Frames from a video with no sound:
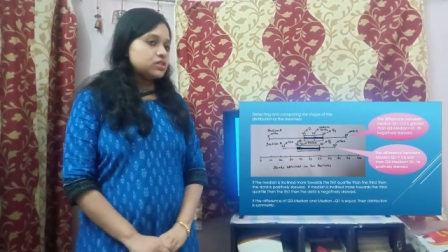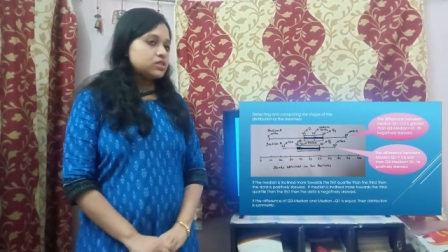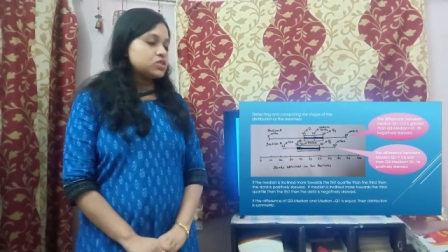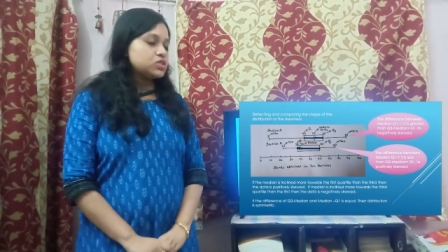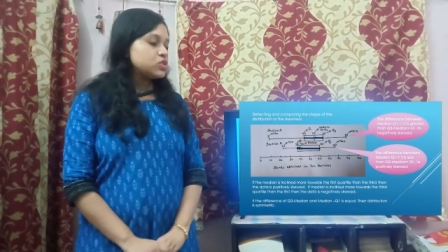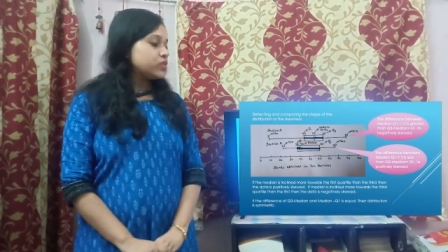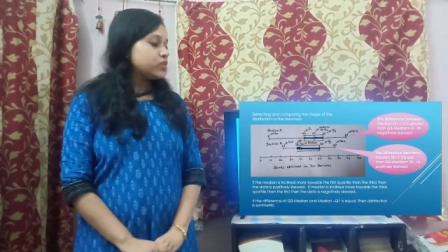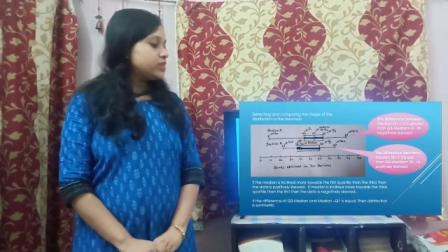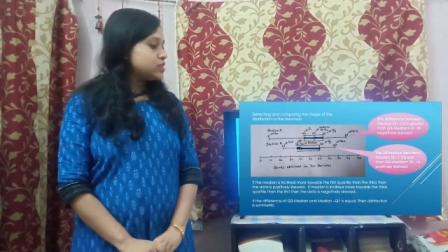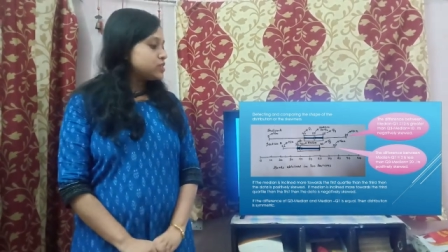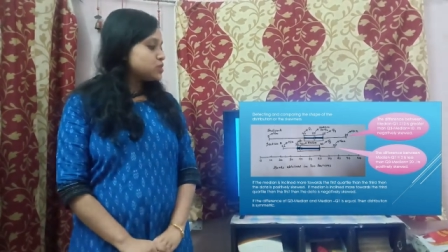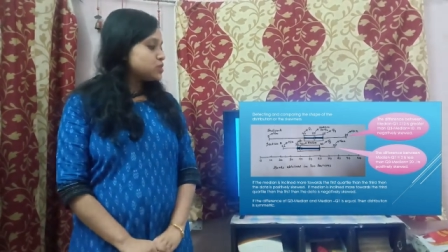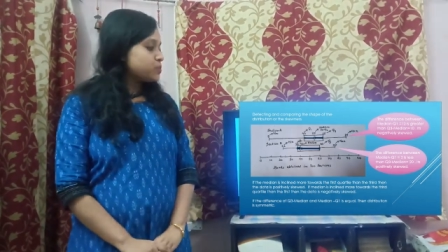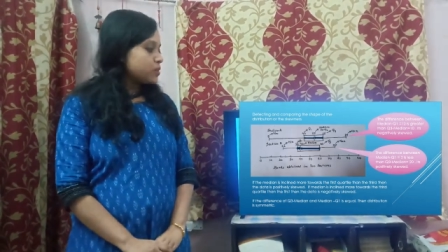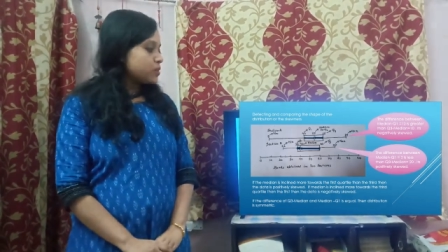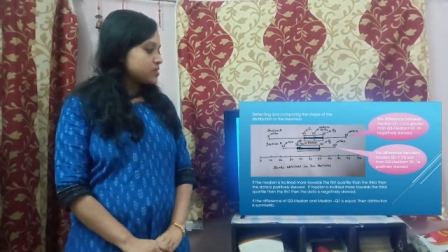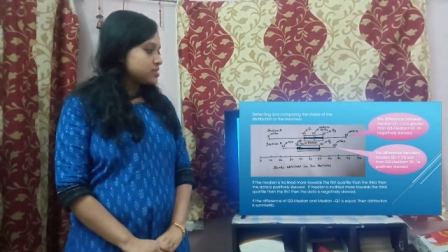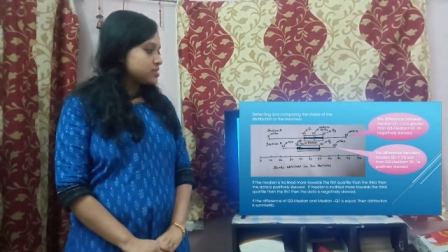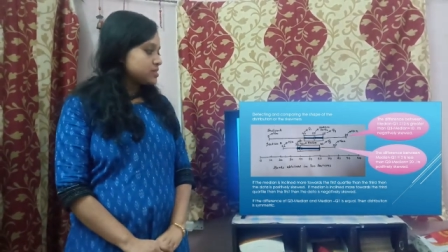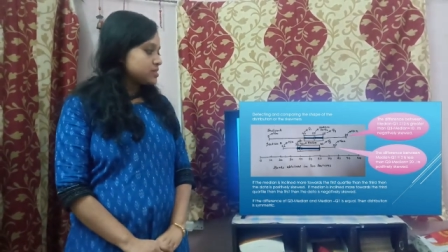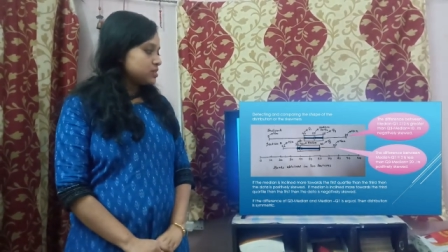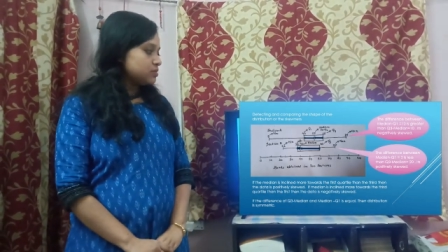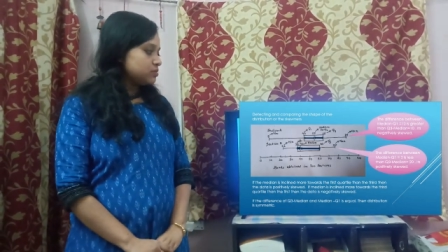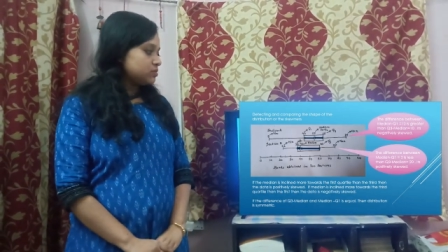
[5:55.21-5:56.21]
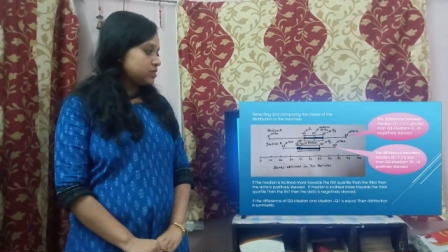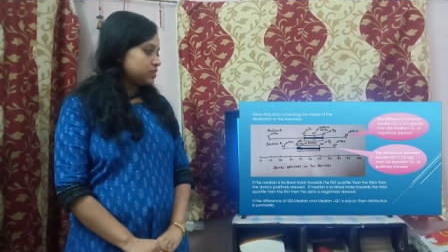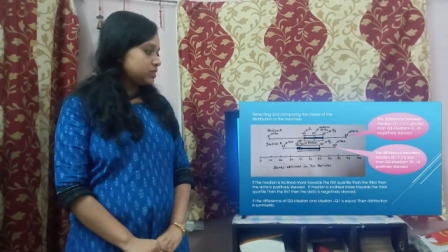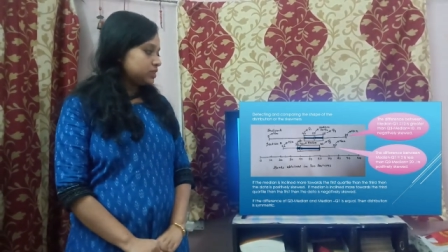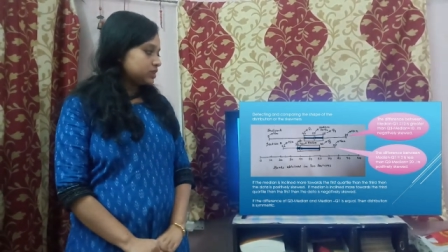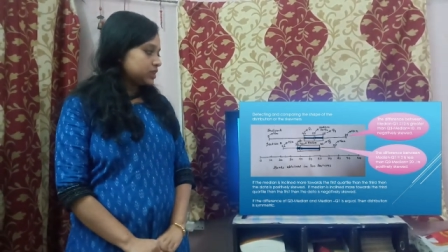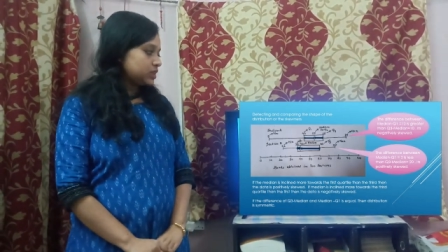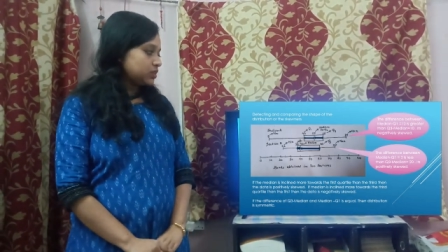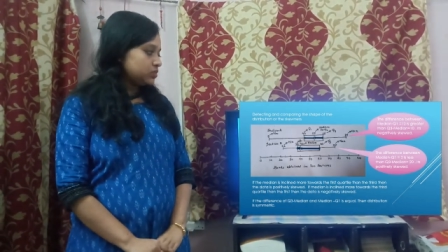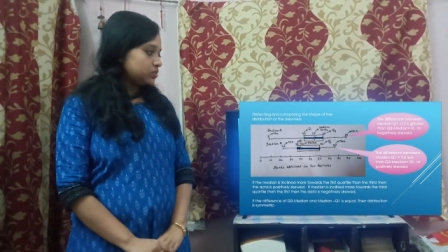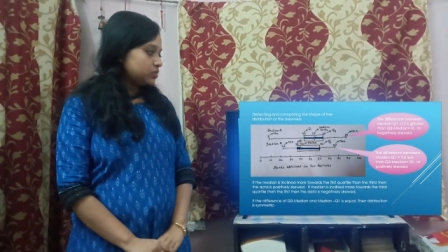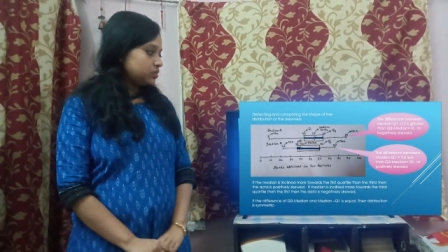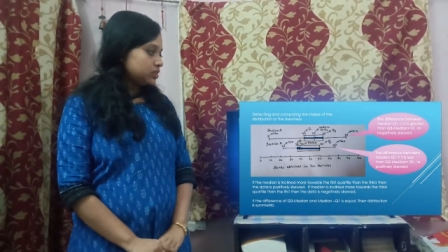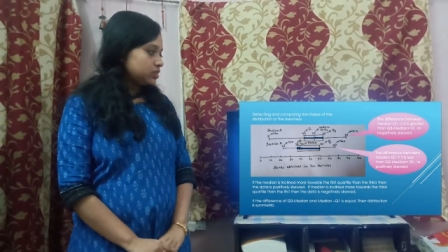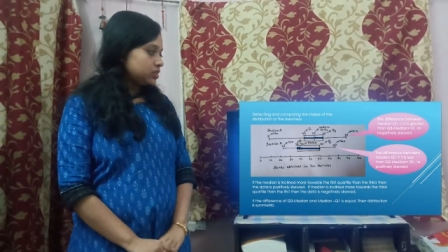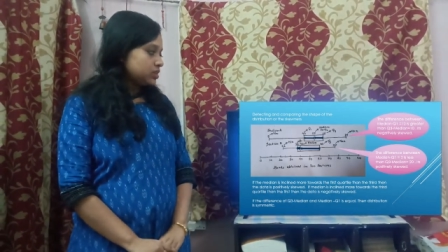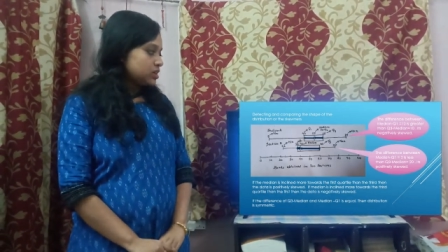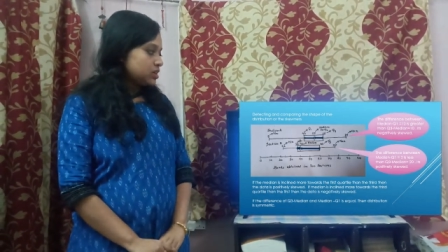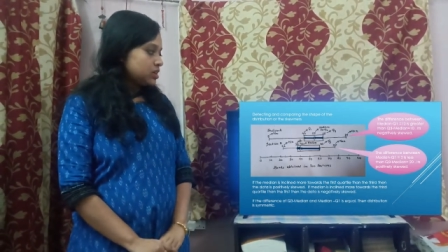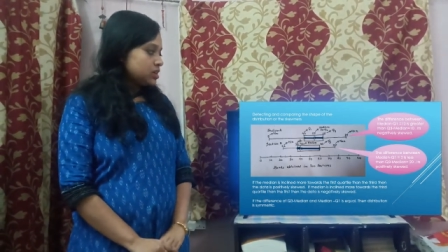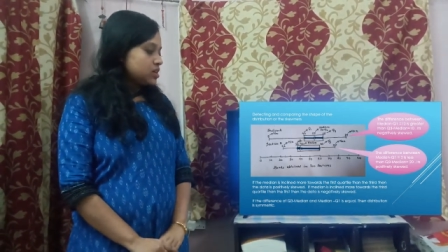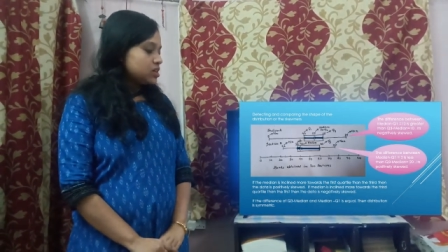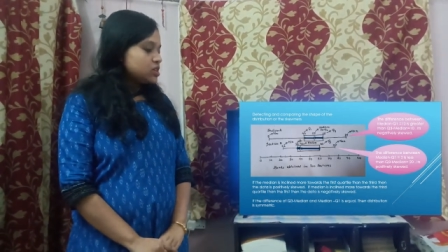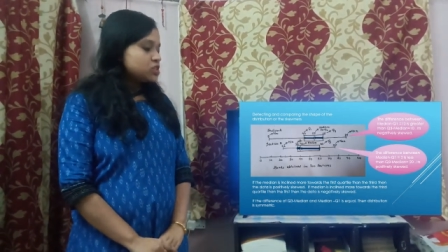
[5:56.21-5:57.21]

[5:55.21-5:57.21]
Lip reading: So it is positively skewed.